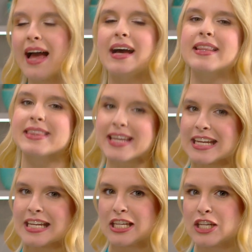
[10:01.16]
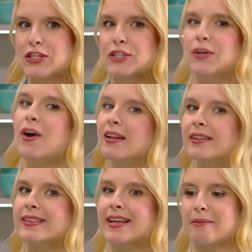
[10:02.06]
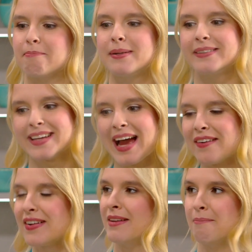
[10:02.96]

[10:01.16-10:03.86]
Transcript: And they used to call it like Bulgarian